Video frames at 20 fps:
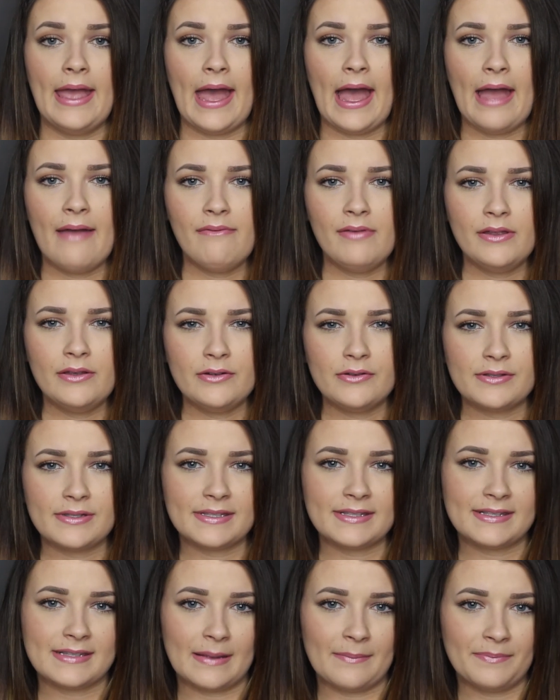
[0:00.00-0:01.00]
I have a little
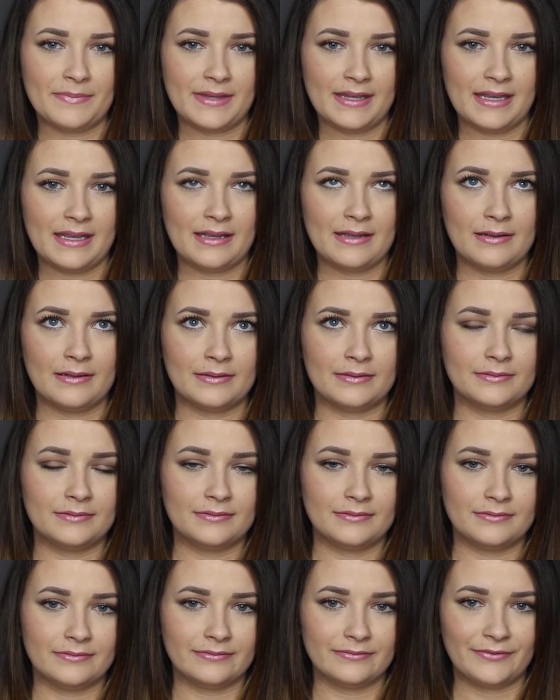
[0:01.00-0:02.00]
something
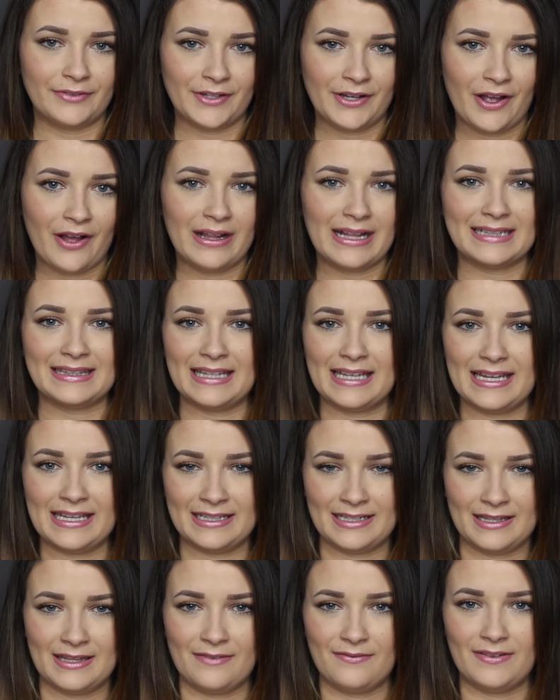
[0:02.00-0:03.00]
for y'all at the
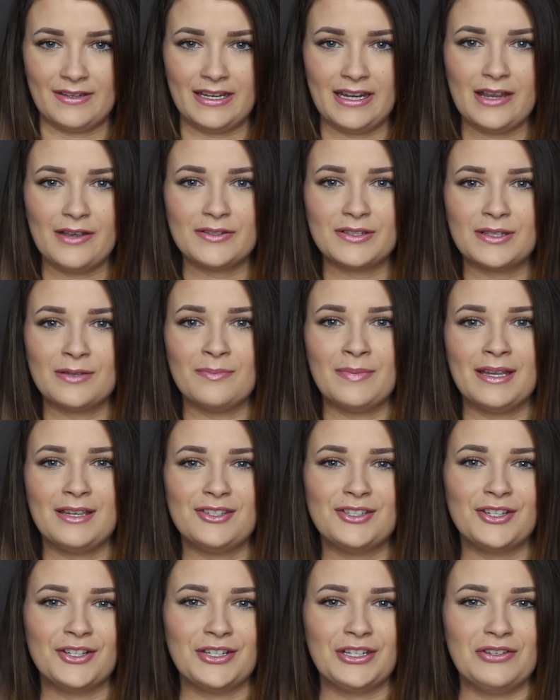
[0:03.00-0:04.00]
end of the video, so make
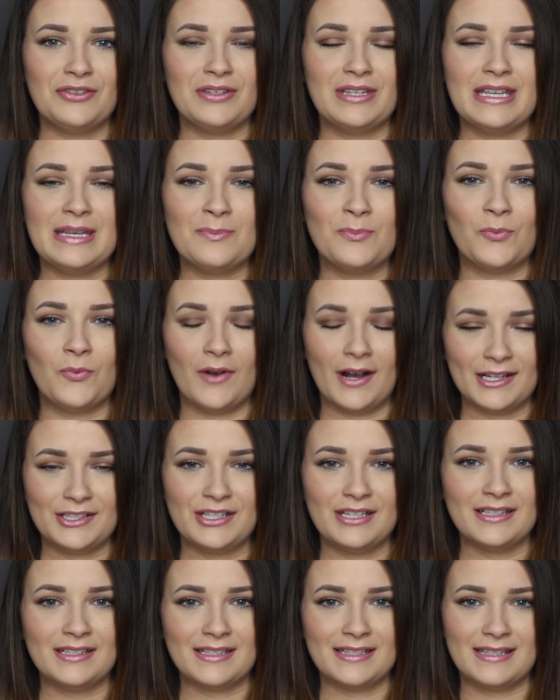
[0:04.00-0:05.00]
sure you keep
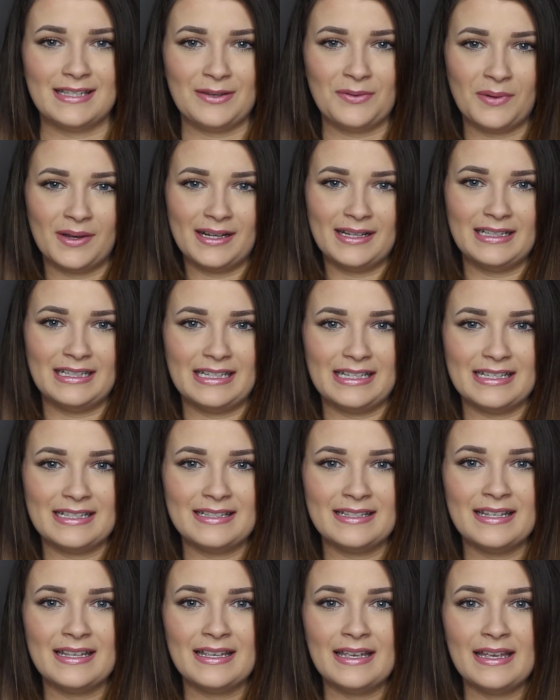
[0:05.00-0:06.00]
watching to see what it
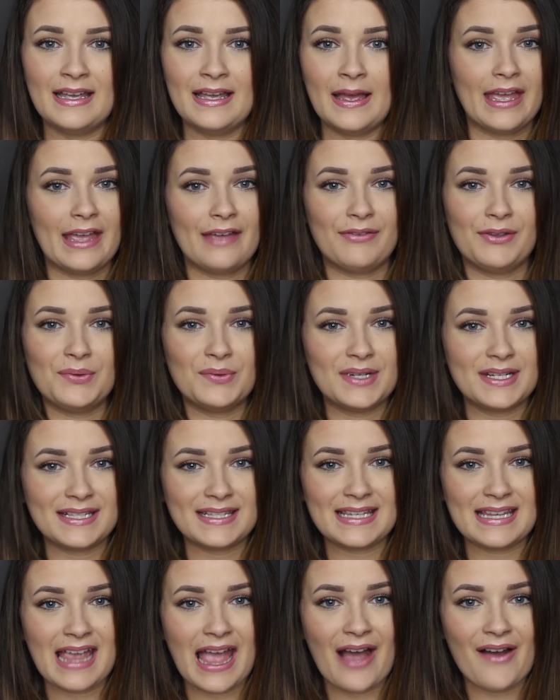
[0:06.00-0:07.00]
is. If you want to
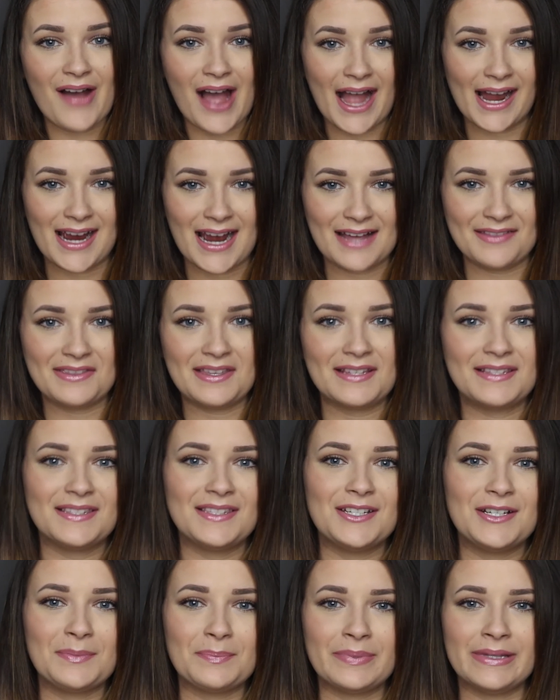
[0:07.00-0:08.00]
see how I got this
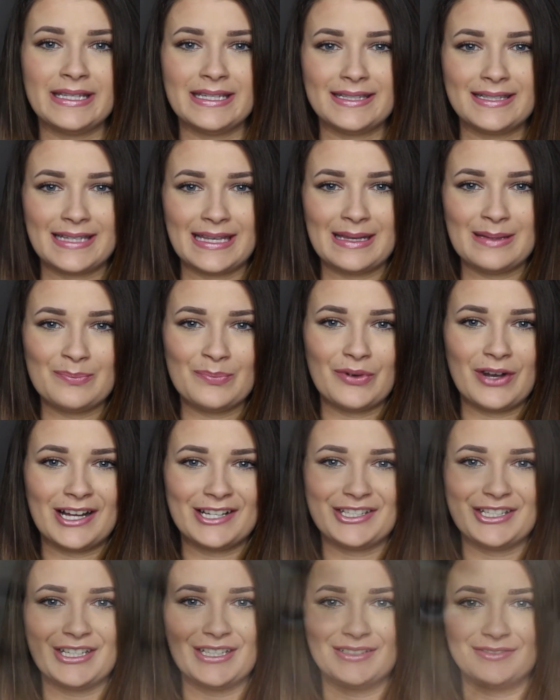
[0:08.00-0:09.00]
look, please keep
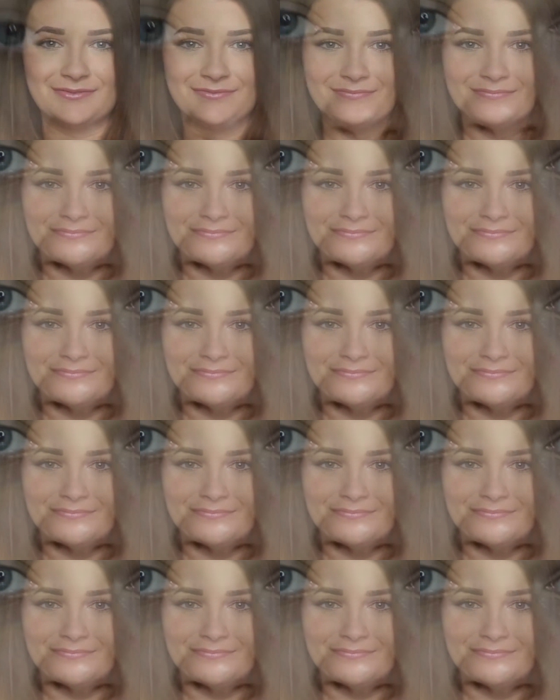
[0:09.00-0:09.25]
watching.